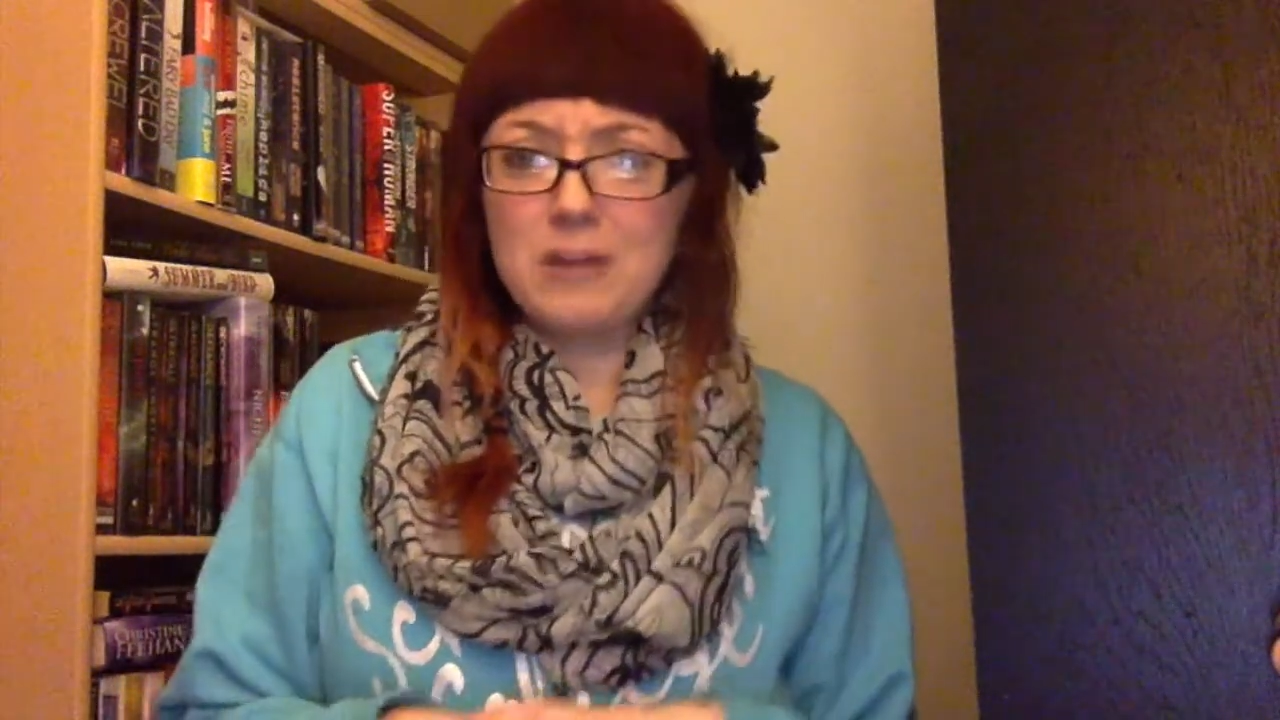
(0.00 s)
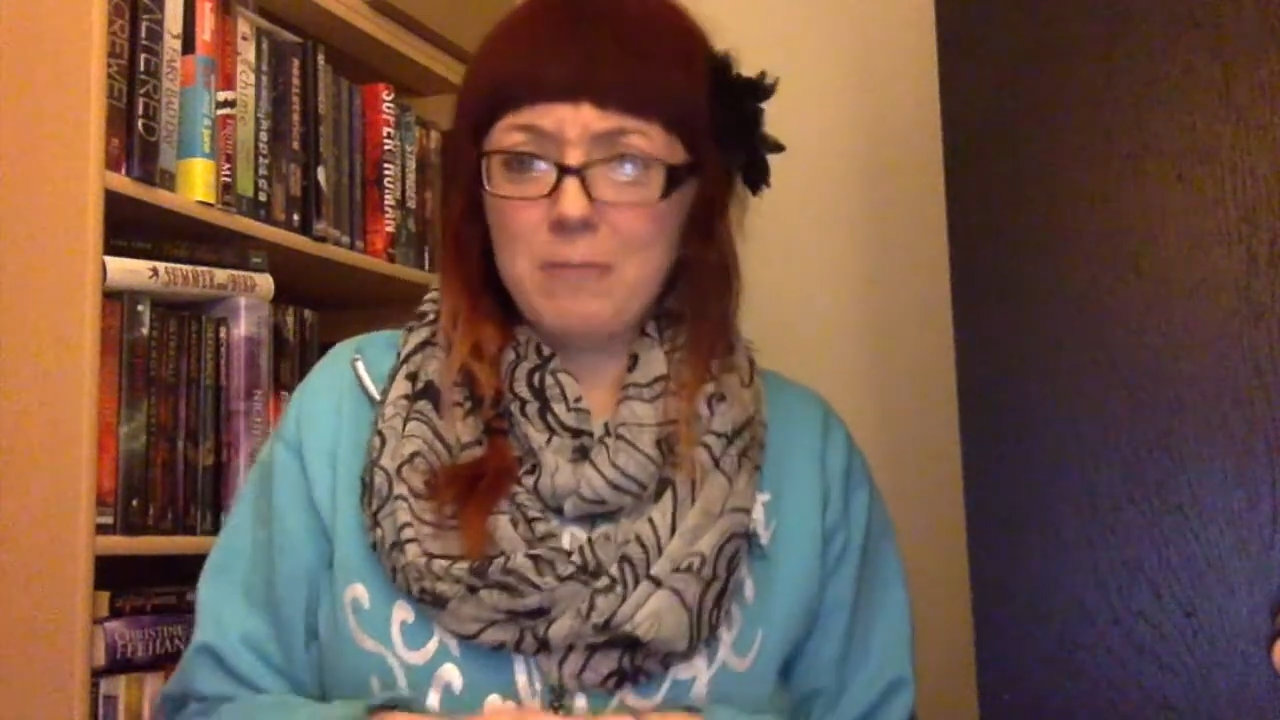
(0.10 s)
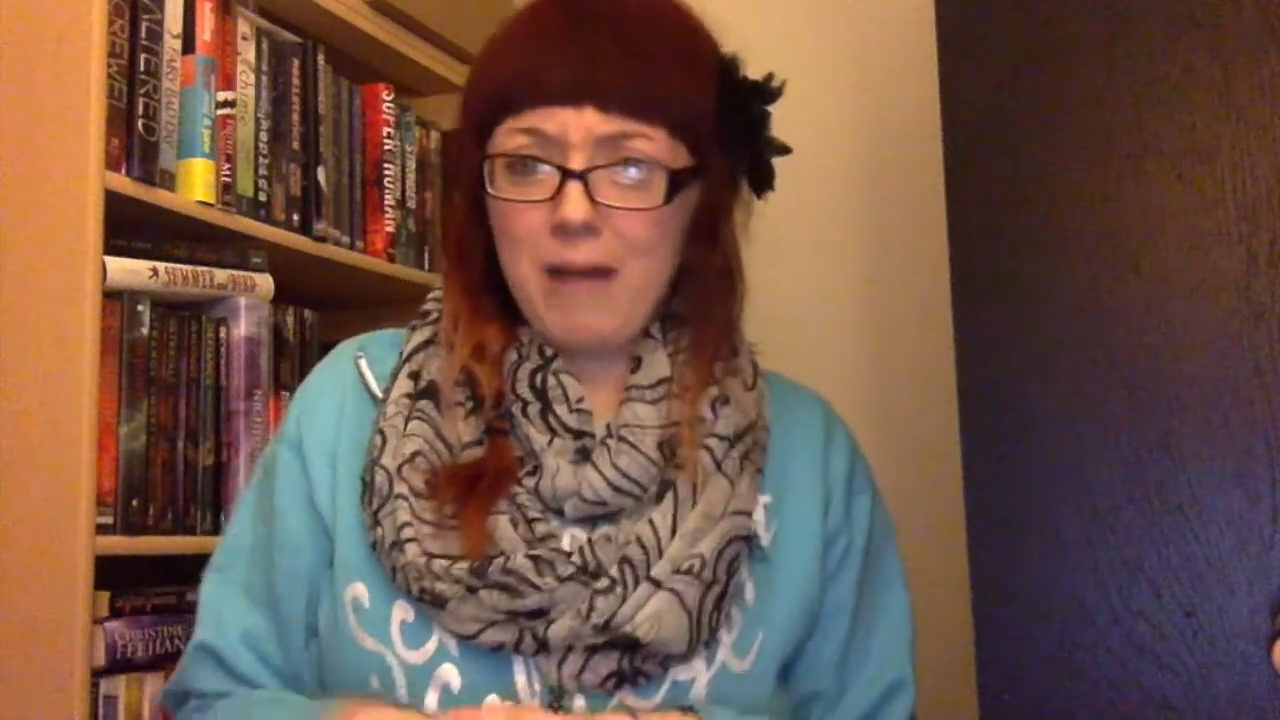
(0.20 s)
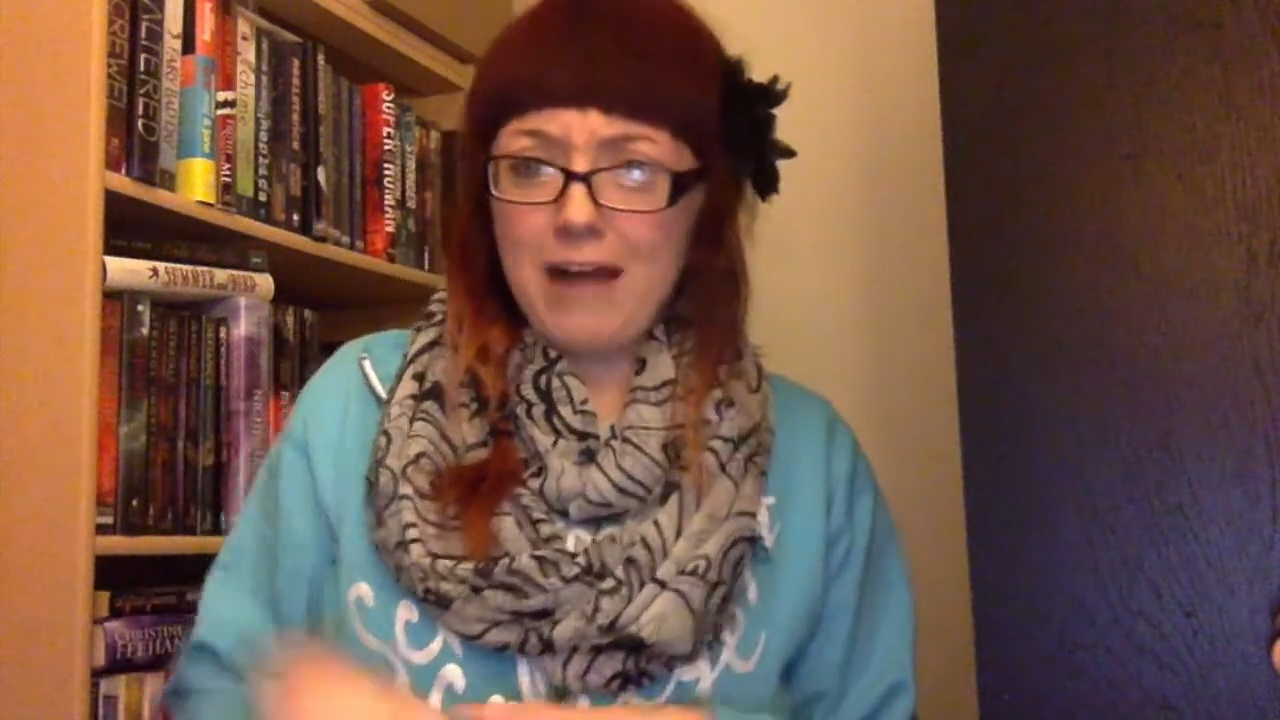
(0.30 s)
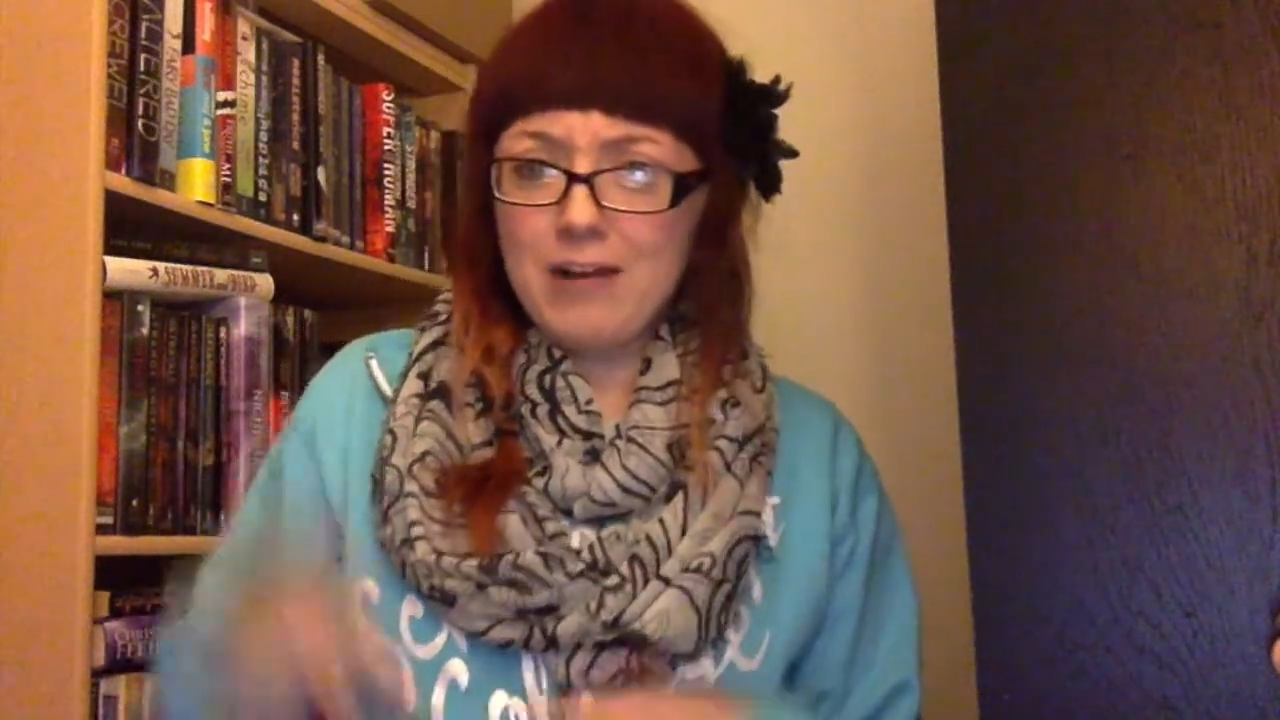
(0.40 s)

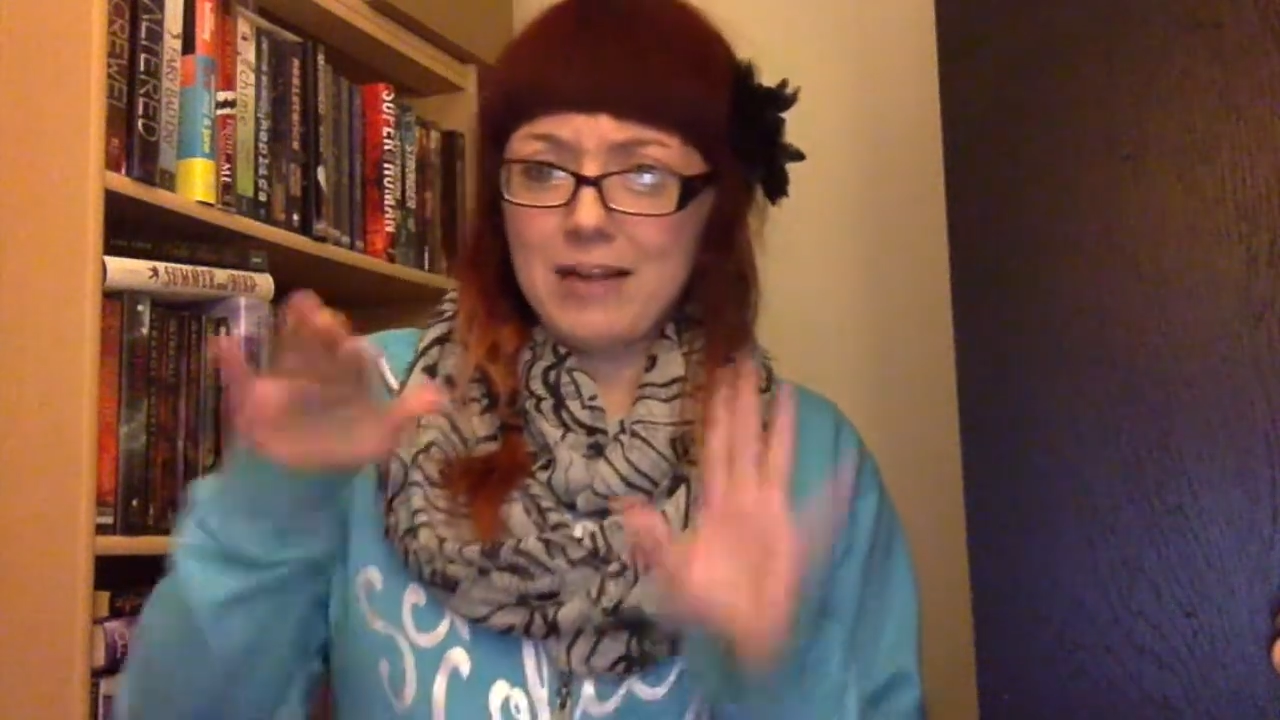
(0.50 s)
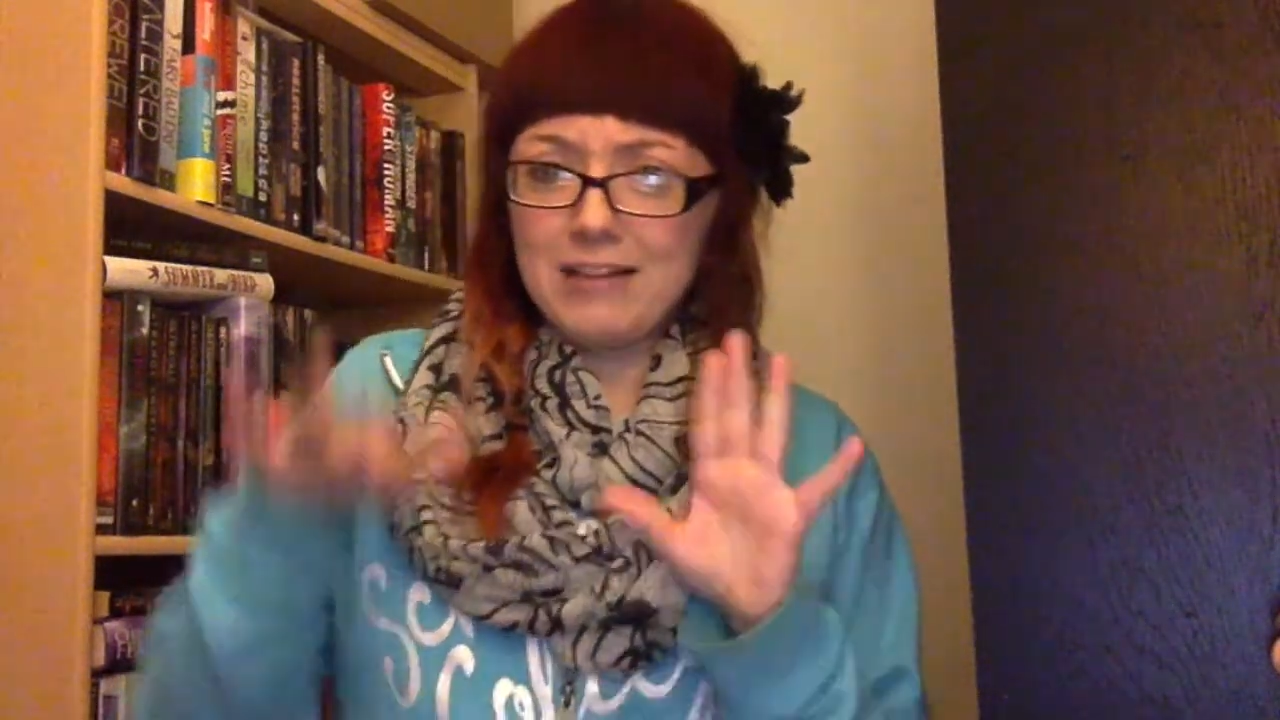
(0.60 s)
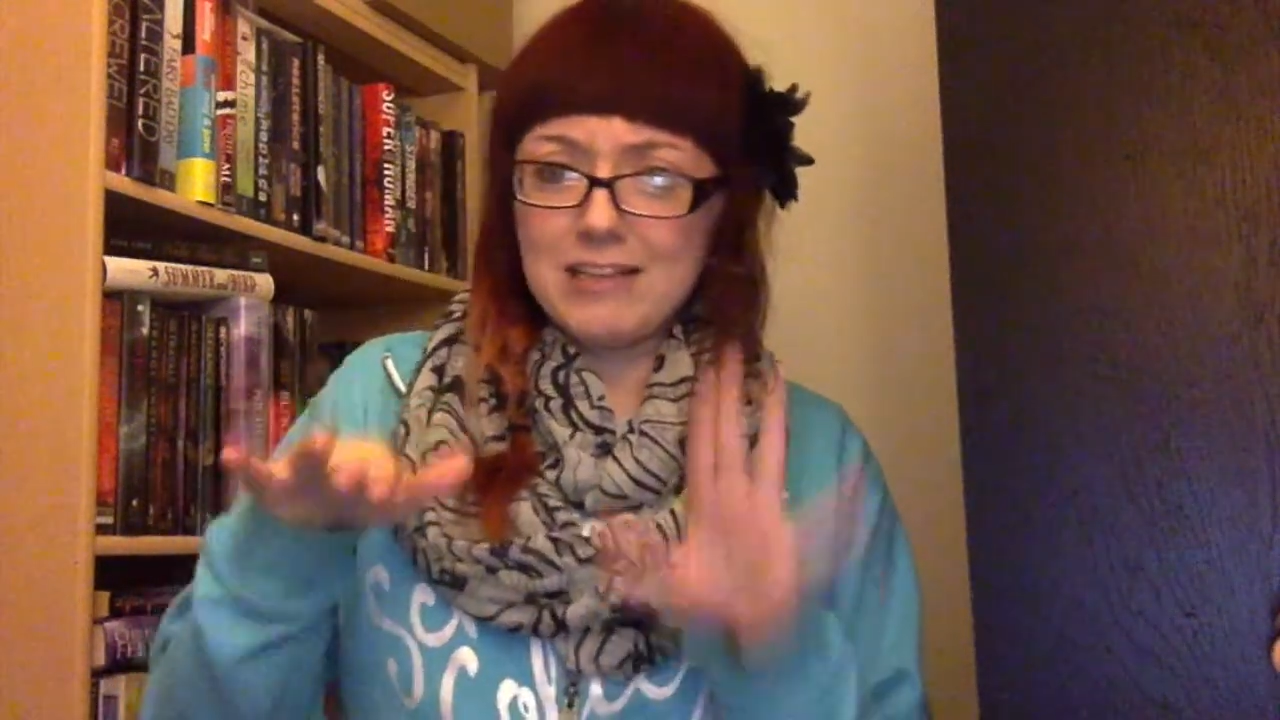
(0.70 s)
compile my